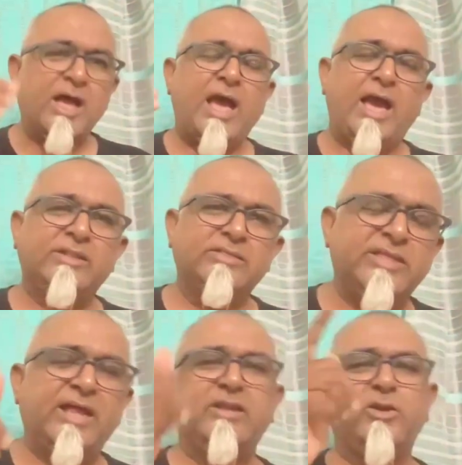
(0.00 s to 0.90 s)
and
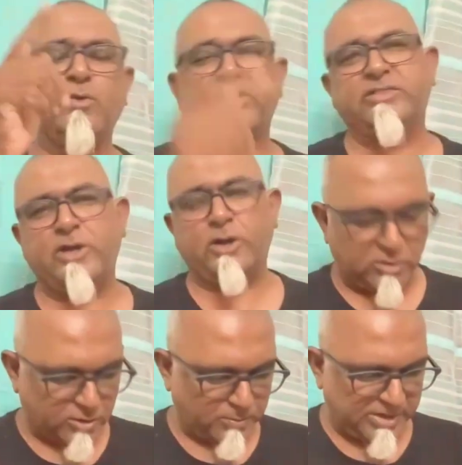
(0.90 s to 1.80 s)
then you will get the
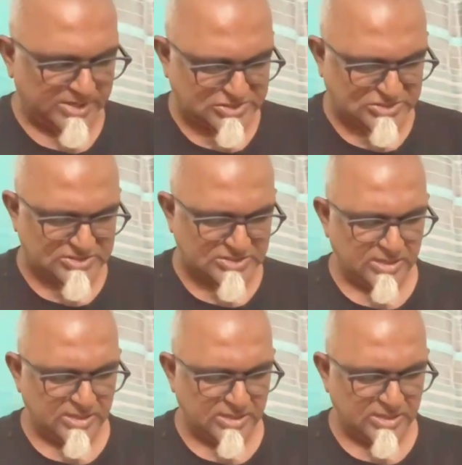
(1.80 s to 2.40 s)
allotted place